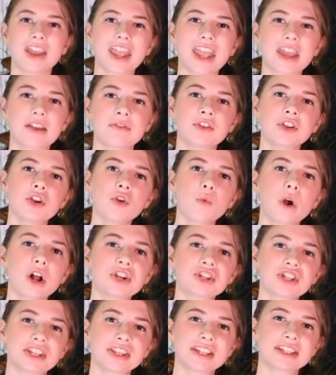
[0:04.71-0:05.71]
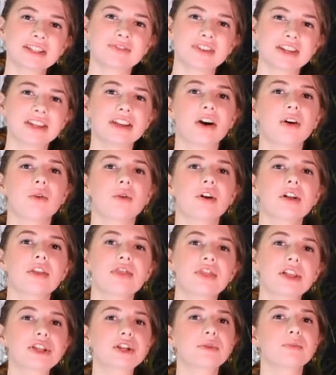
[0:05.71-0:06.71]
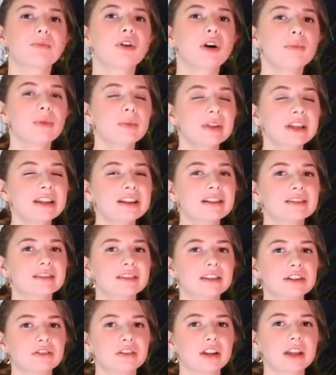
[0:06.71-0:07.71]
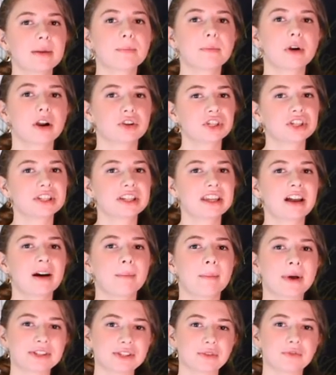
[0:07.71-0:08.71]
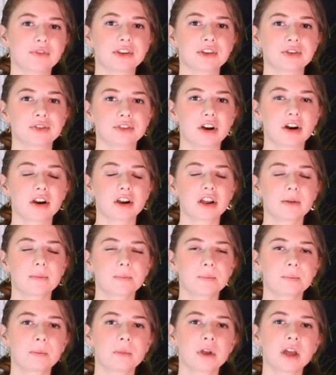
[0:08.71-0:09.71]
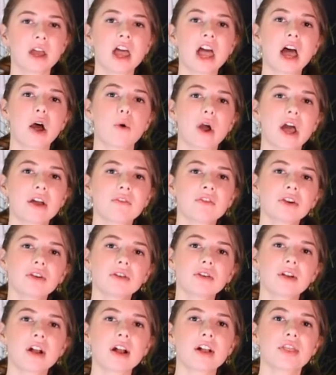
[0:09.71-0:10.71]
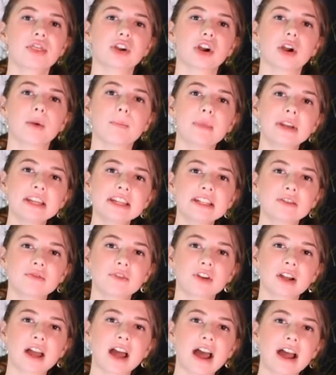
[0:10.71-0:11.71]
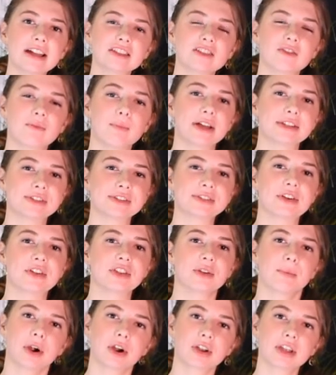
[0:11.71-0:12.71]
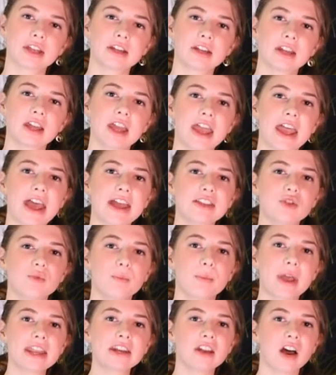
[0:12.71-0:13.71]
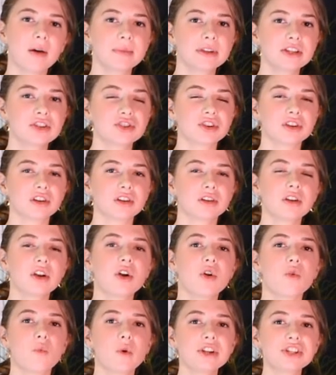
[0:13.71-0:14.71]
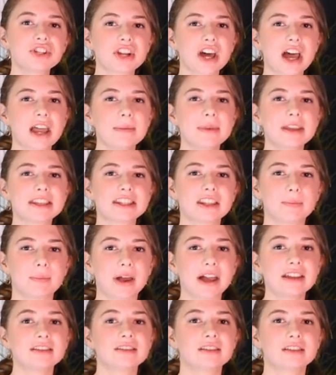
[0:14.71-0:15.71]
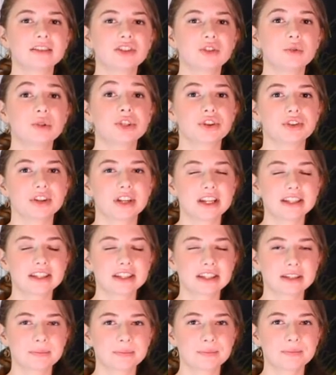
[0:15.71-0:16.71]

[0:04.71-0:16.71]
If you're watching this video, then you're probably considering purchasing a muzzle for your dog. However, there are many different kinds of muzzles on the market, and you may not be sure which type is the best to suit your needs.